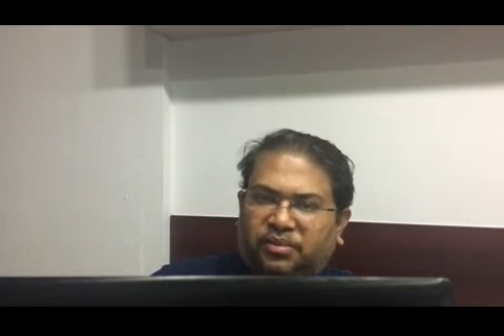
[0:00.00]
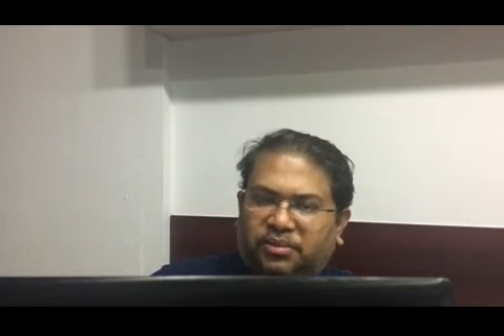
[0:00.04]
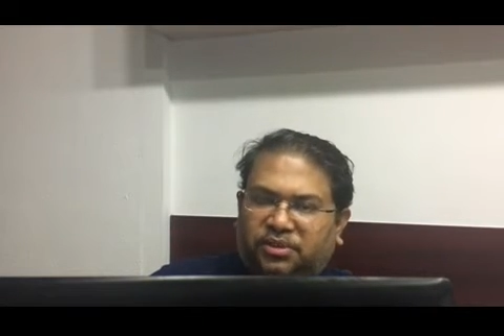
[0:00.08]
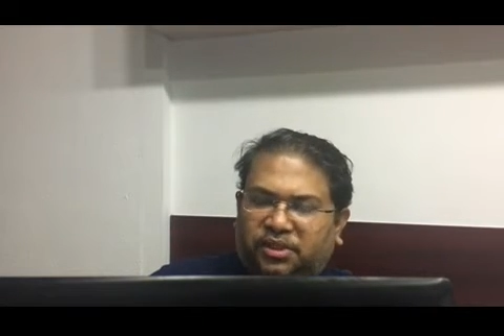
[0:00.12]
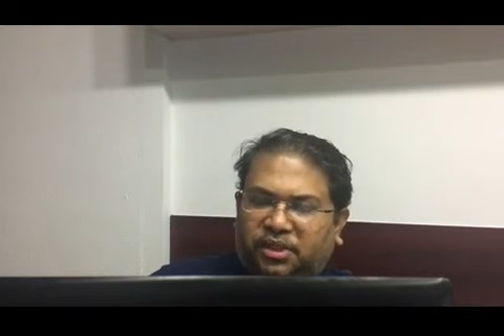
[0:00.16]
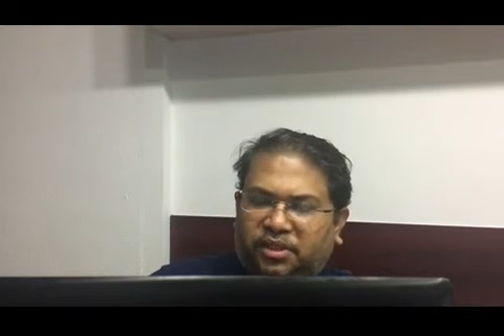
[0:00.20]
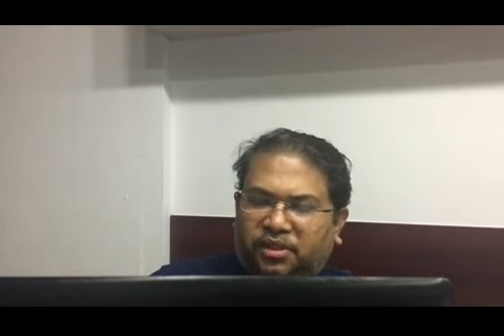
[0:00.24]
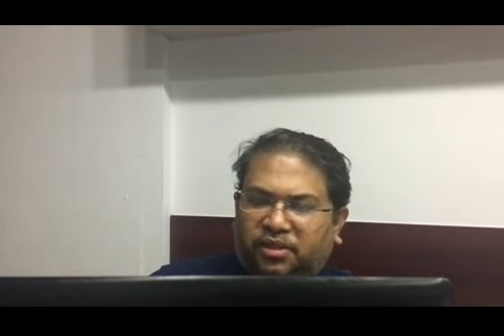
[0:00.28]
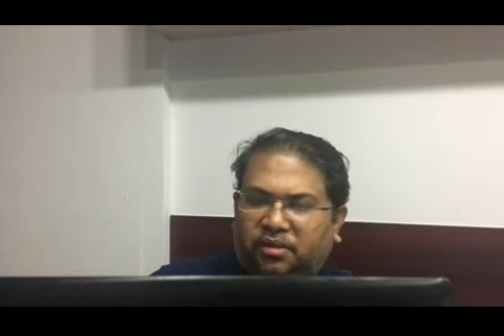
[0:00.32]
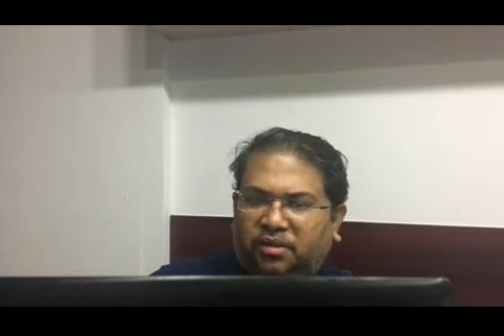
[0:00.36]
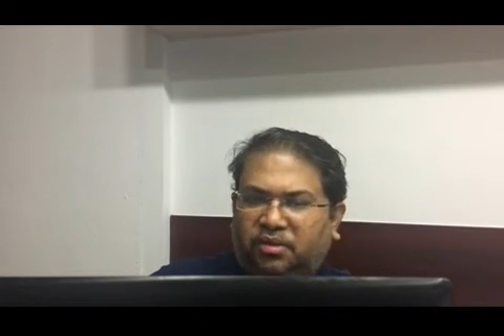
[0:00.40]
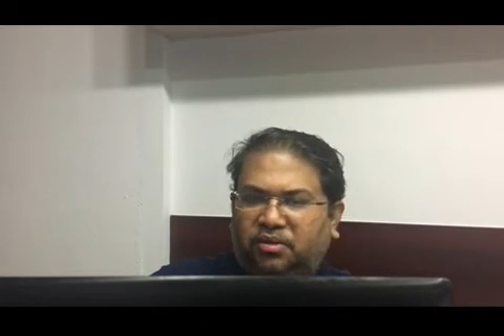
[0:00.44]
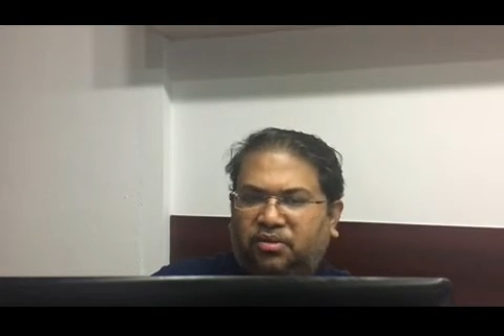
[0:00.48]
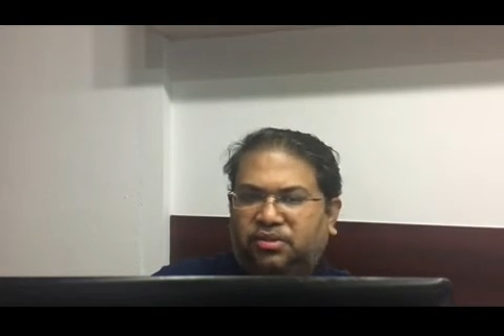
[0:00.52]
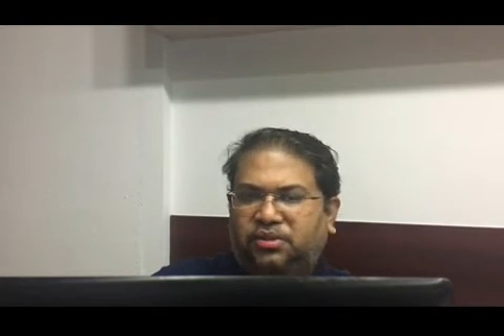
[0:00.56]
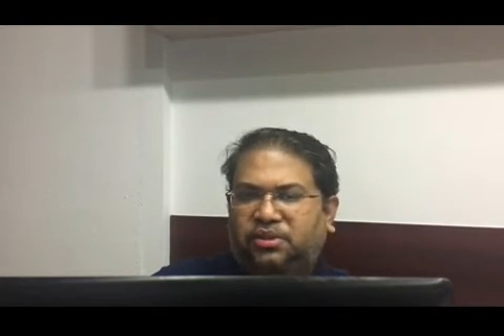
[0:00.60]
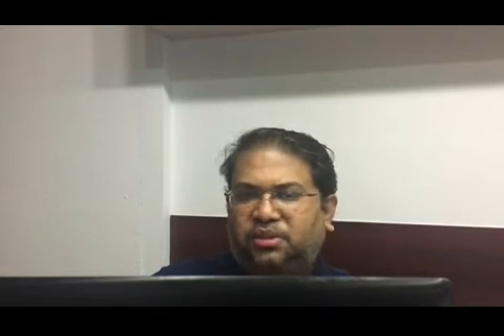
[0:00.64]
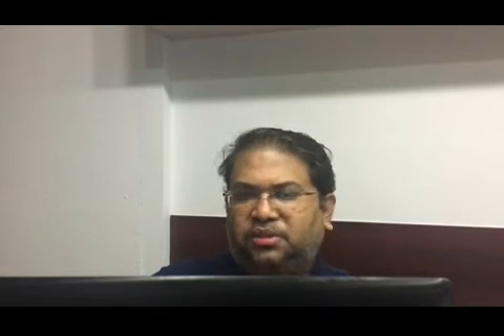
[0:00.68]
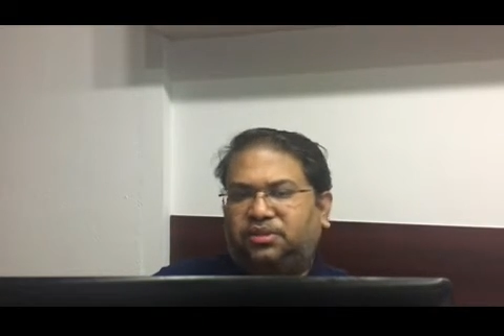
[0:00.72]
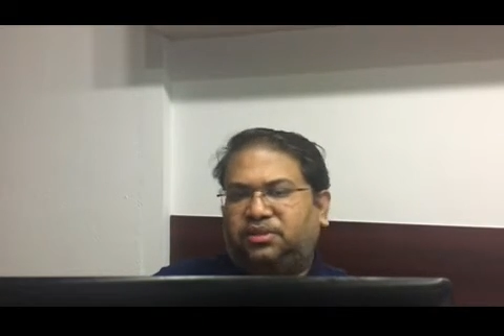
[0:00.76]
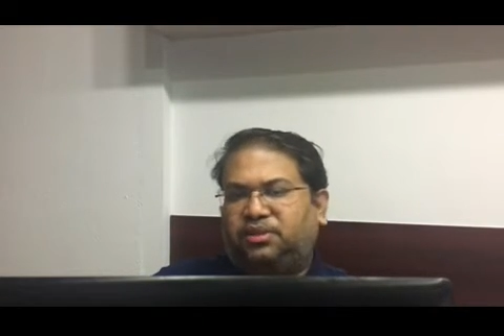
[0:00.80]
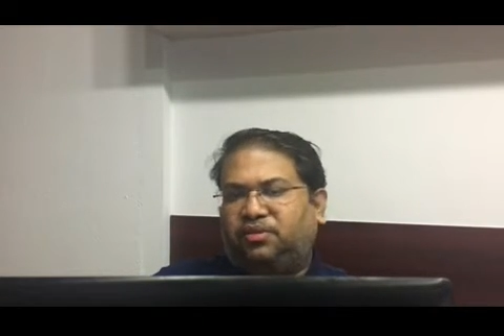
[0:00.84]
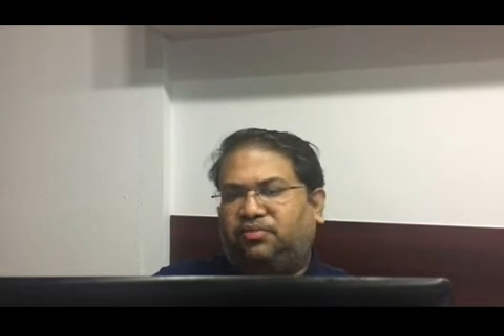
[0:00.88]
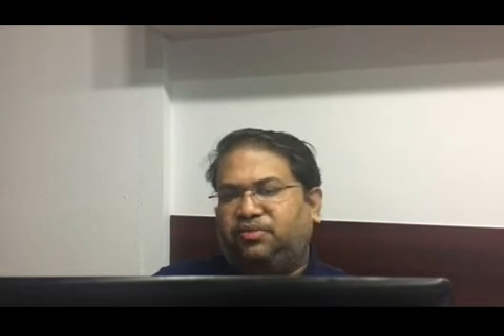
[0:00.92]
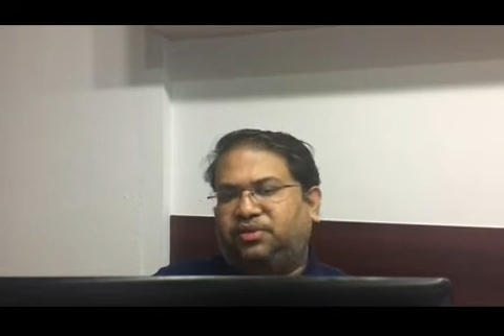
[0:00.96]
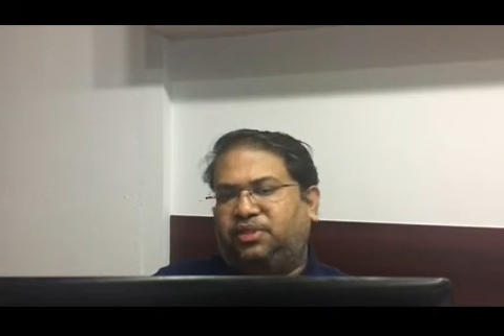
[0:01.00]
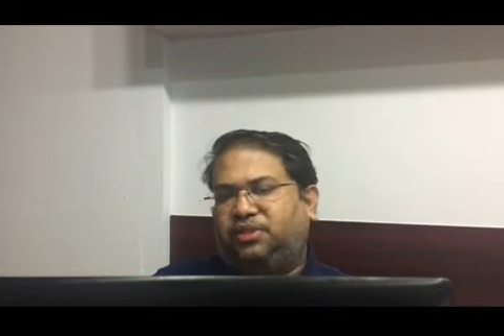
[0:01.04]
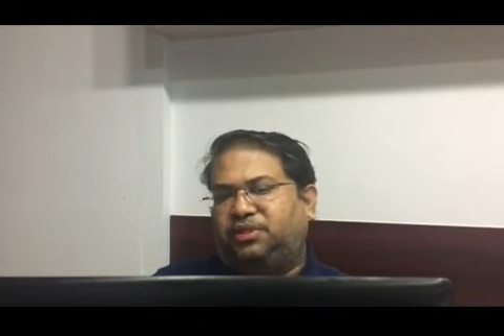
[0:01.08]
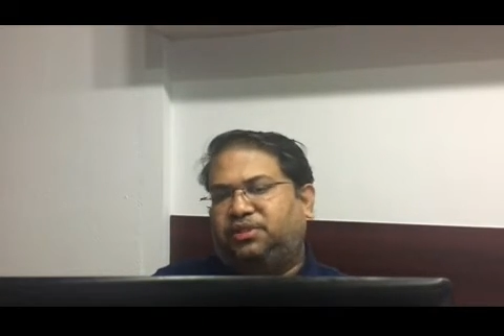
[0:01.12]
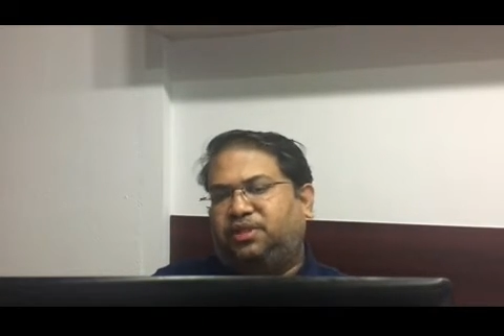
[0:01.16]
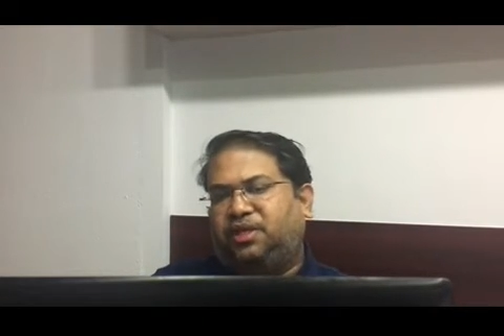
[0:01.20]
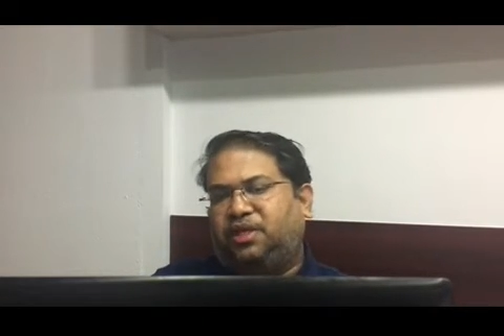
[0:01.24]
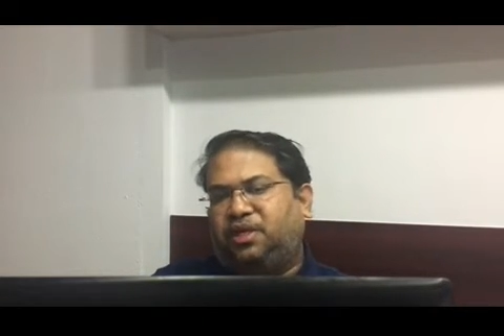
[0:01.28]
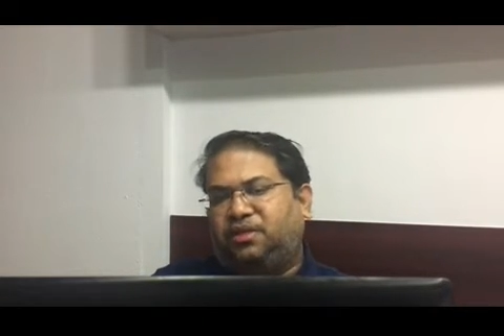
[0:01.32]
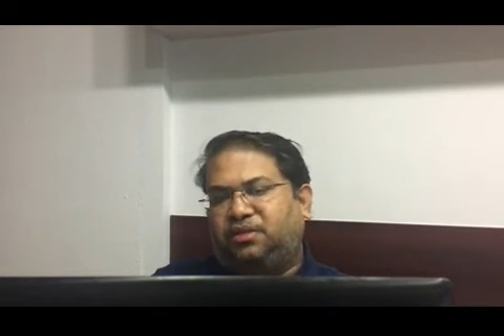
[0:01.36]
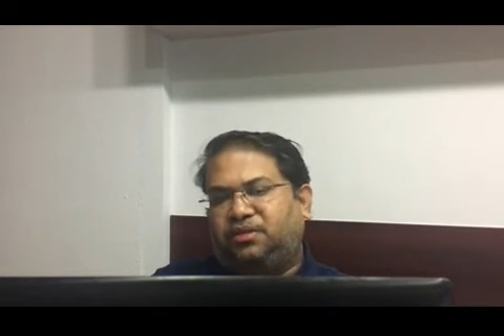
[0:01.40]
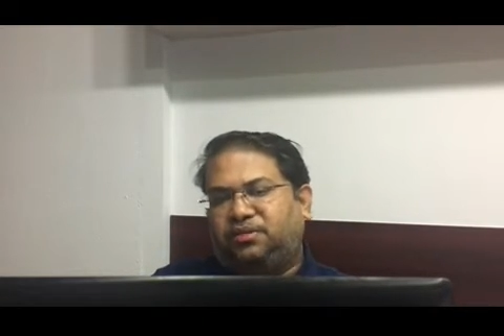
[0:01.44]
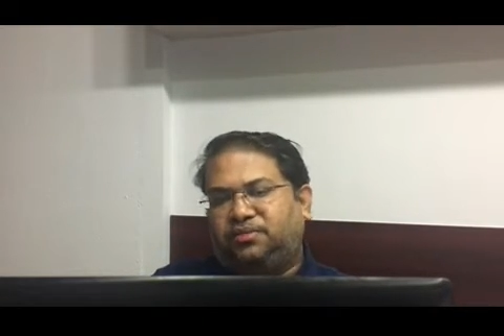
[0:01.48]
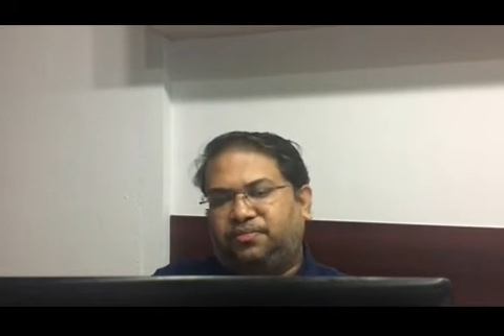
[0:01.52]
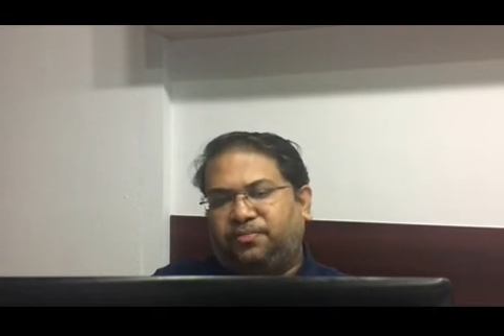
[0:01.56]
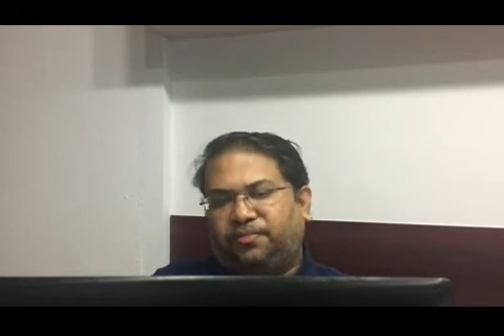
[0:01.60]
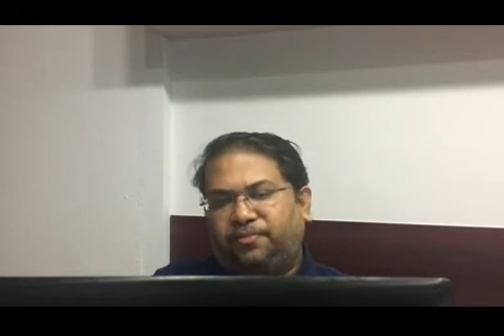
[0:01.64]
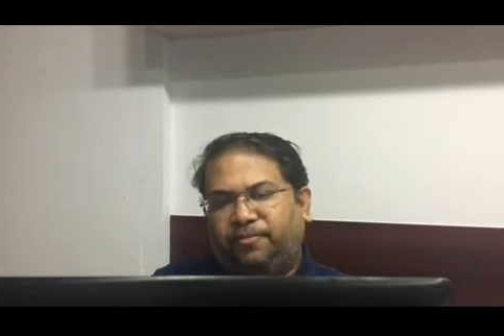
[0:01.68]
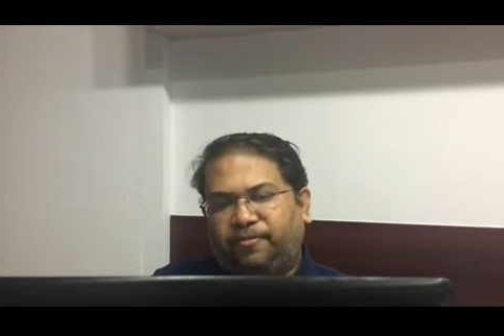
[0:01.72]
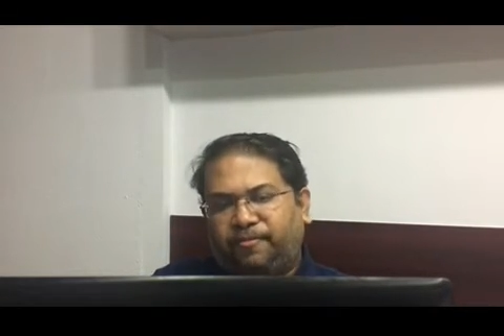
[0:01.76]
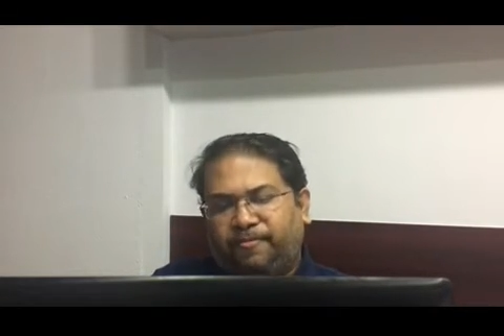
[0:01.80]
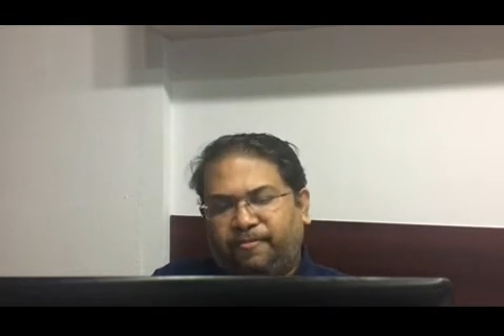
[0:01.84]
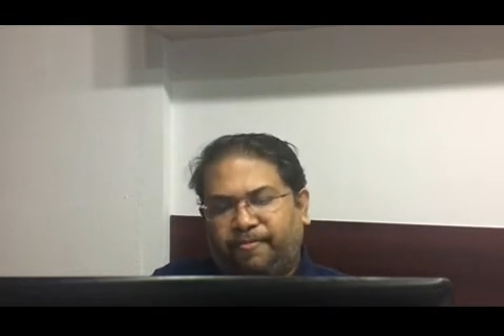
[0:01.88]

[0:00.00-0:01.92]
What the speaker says: Central Goods and Services Tax,